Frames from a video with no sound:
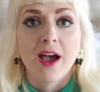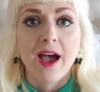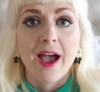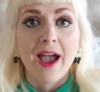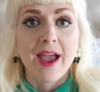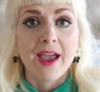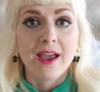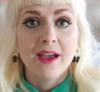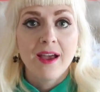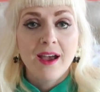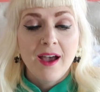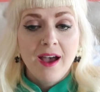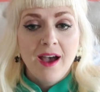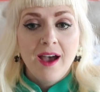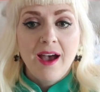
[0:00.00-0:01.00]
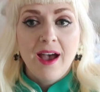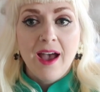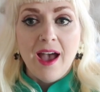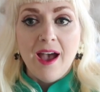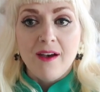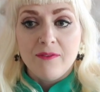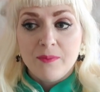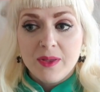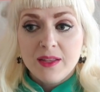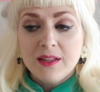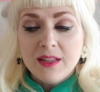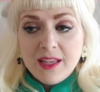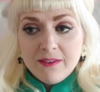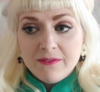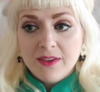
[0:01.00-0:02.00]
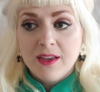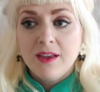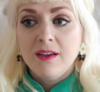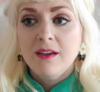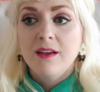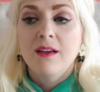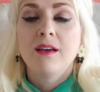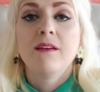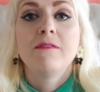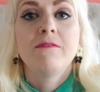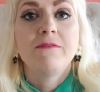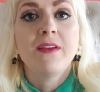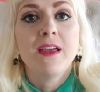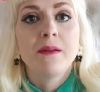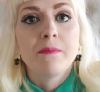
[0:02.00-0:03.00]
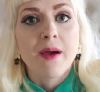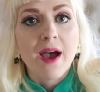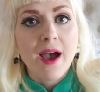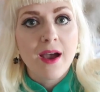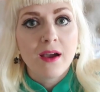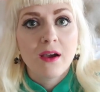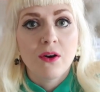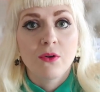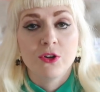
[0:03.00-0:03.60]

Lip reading: I have been leaving feedback,